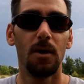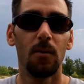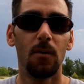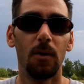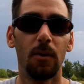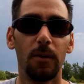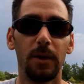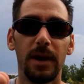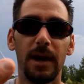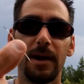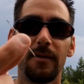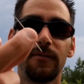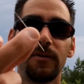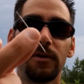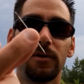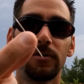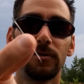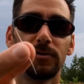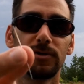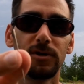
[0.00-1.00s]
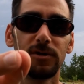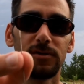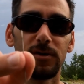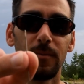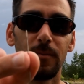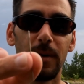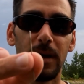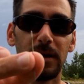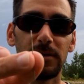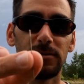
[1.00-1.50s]
What we have here is just a
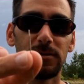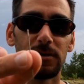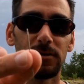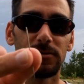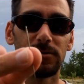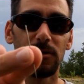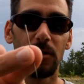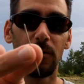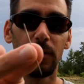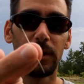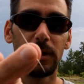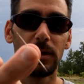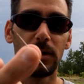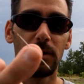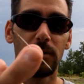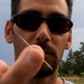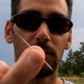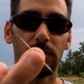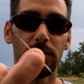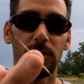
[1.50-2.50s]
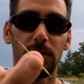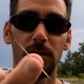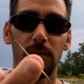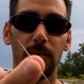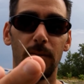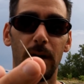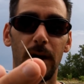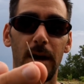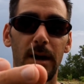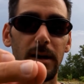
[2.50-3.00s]
basic sewing needle you
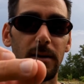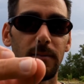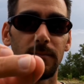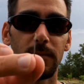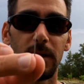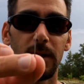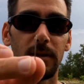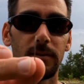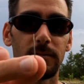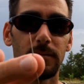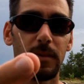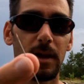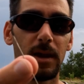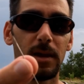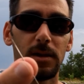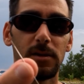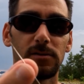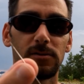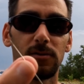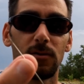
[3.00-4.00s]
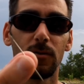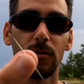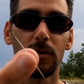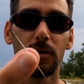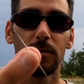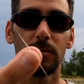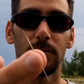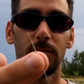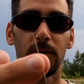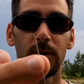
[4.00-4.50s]
can buy at any
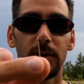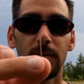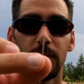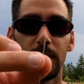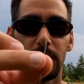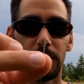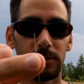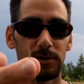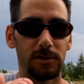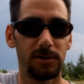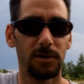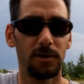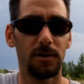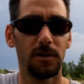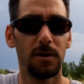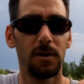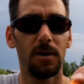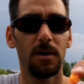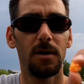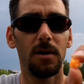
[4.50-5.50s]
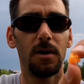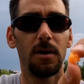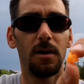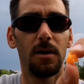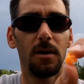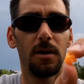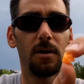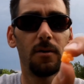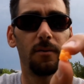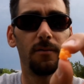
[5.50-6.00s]
store pretty much.
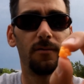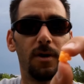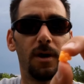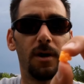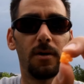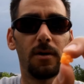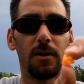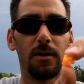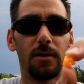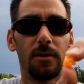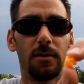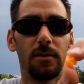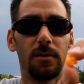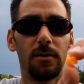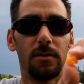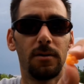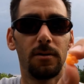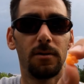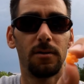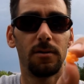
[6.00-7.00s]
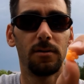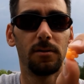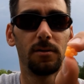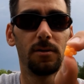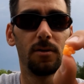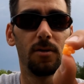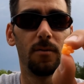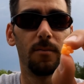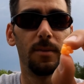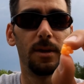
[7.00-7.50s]
And got our
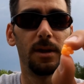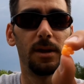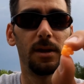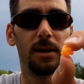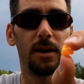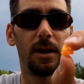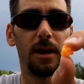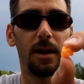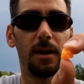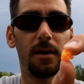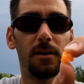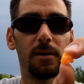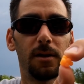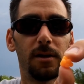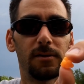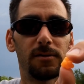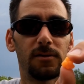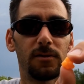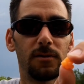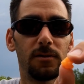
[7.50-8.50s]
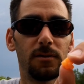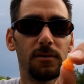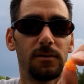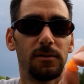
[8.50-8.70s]
little mini egg cluster.